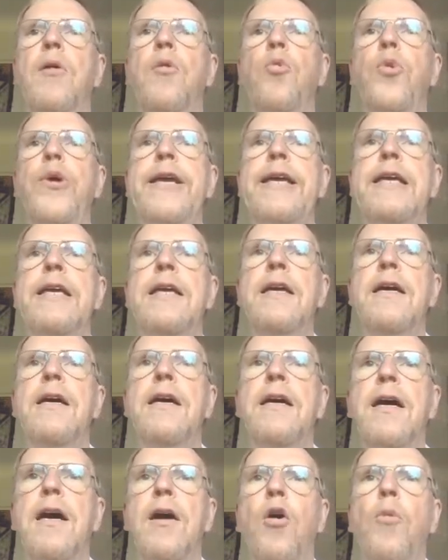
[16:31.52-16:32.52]
we
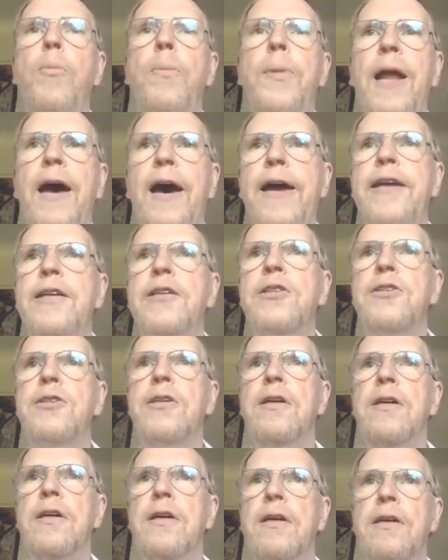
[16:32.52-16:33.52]
oblige
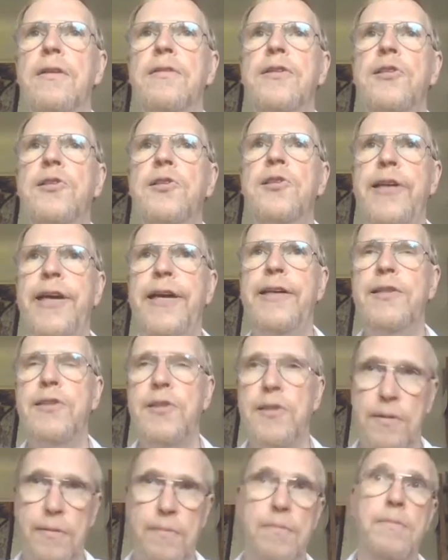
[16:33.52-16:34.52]
the
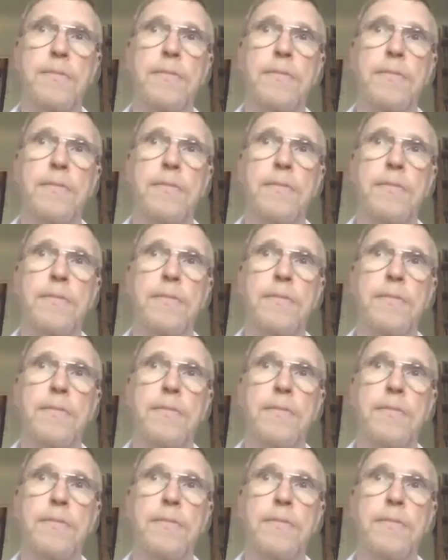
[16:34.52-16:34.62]
states